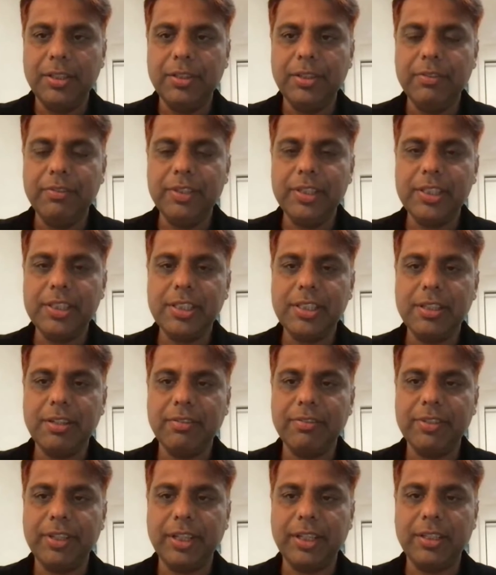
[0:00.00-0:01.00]
University
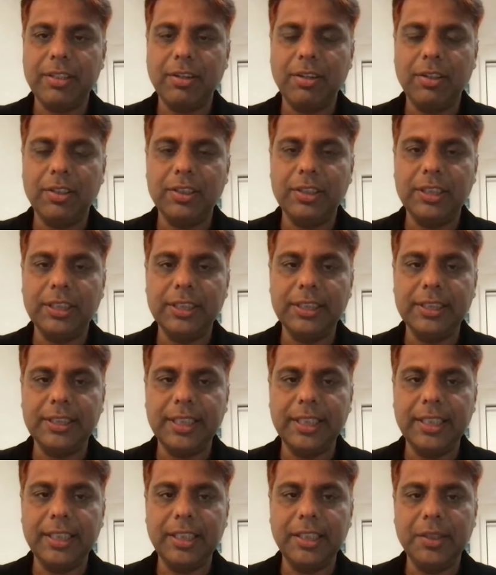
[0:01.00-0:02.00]
of Technology,
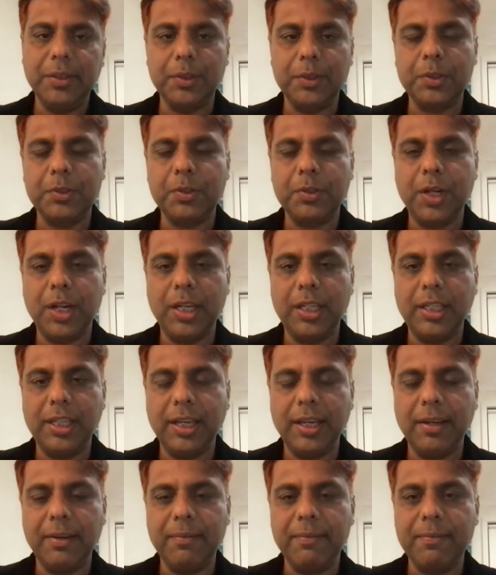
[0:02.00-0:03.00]
Sydney,
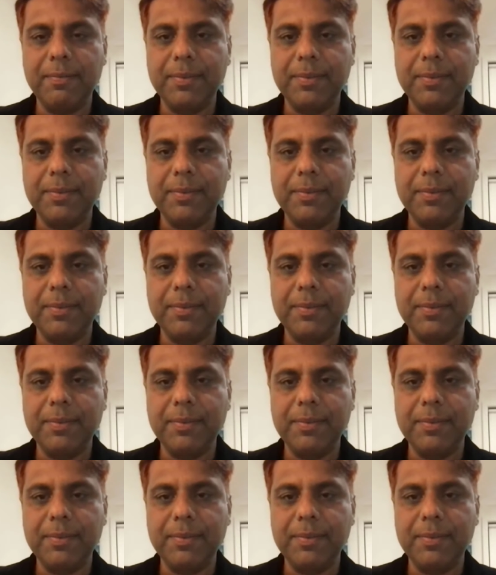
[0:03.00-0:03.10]
Australia.